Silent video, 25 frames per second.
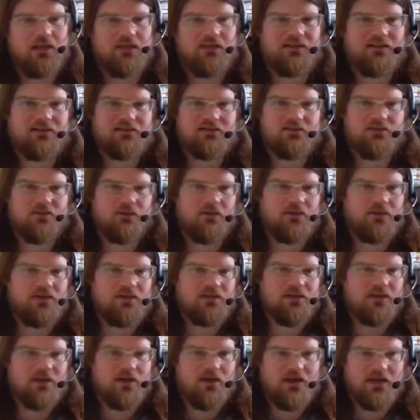That's not
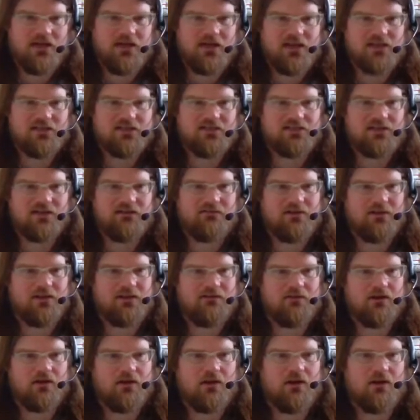entirely necessary.
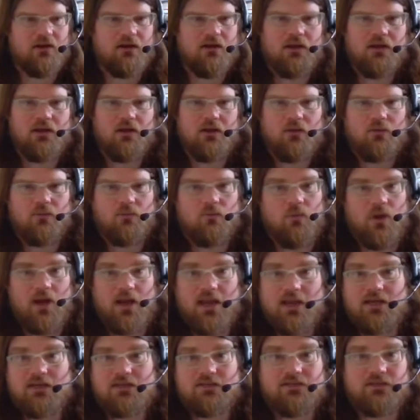There are
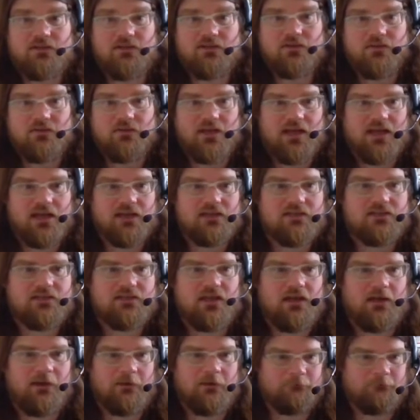ways to do that.